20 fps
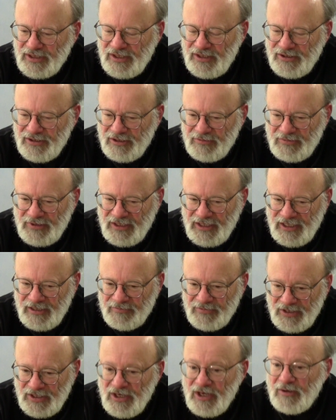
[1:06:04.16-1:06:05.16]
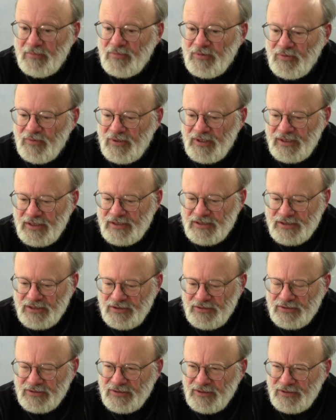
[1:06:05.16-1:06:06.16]
security became the number one
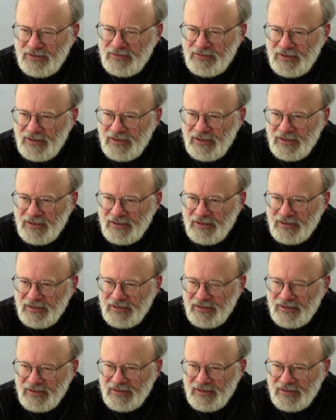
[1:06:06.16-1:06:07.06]
excuse to do anything.